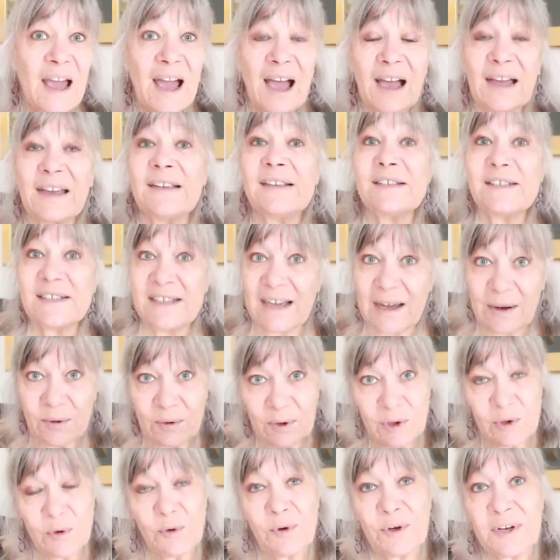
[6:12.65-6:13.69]
I can
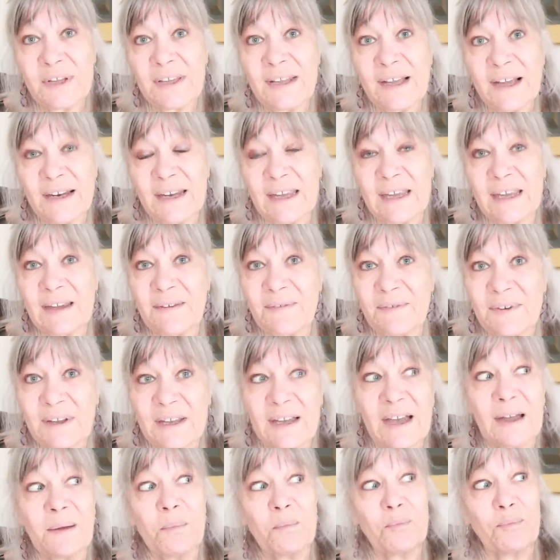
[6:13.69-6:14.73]
download it that
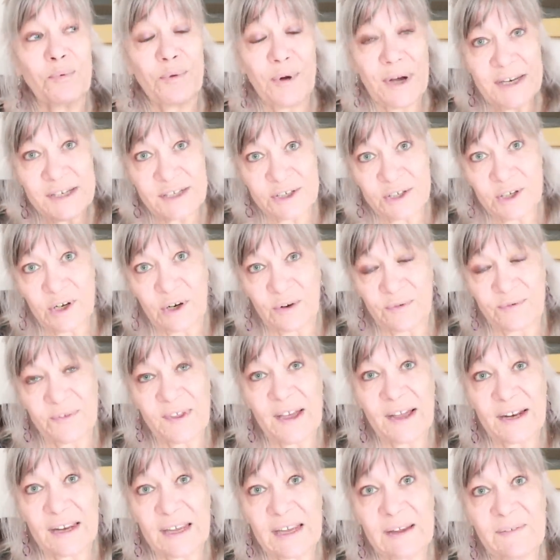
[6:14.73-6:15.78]
evening, I can print it off
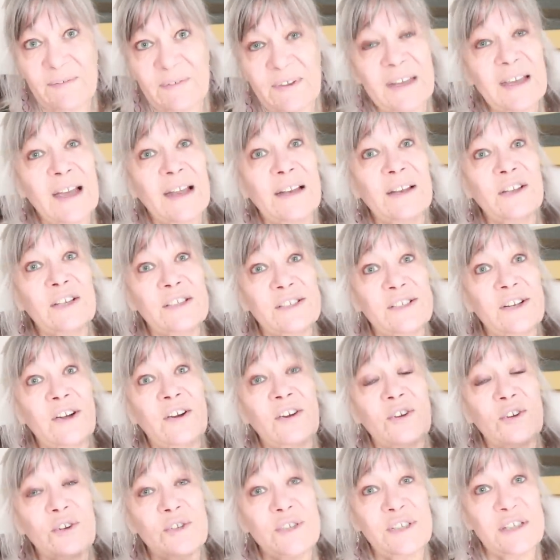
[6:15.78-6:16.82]
that evening, I can
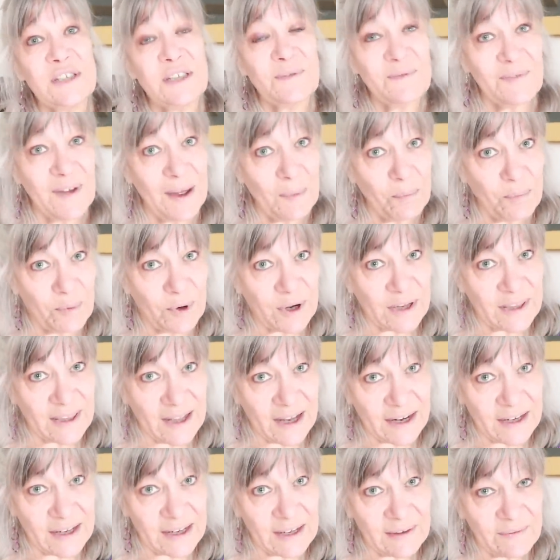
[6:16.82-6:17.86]
start cutting the fabric
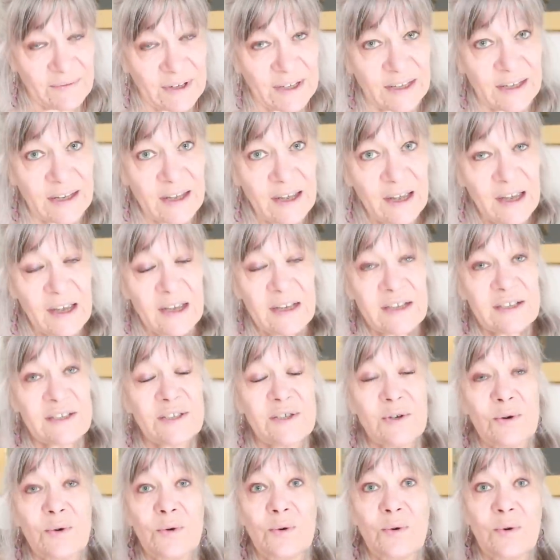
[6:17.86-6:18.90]
that evening.
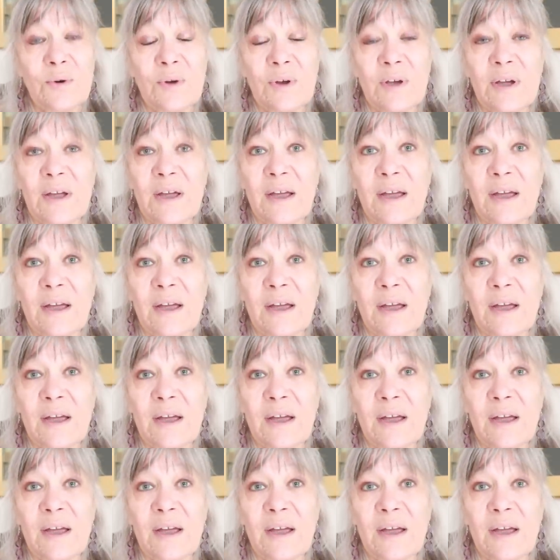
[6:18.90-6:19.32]
So,